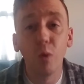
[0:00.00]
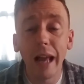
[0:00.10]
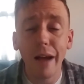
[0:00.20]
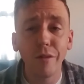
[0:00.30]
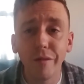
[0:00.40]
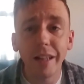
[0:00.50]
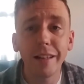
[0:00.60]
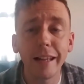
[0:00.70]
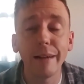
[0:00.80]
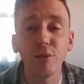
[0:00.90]
would have
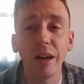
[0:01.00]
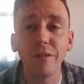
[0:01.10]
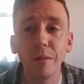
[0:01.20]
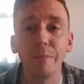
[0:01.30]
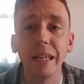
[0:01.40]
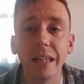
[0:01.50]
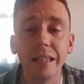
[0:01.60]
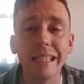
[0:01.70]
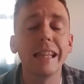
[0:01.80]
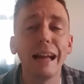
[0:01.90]
invented time travel,
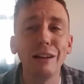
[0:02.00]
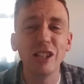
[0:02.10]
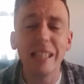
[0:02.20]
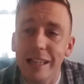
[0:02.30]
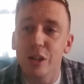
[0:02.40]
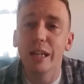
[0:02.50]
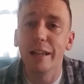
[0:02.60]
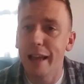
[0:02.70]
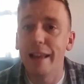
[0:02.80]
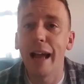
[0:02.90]
because that is easily
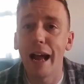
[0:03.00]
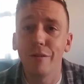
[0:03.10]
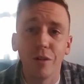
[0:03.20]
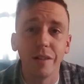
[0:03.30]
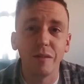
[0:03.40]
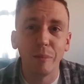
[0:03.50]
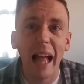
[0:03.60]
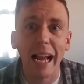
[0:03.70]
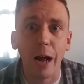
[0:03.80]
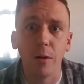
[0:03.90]
a day and a half worth of a
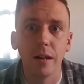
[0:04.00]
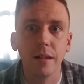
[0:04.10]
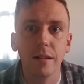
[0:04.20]
blackout.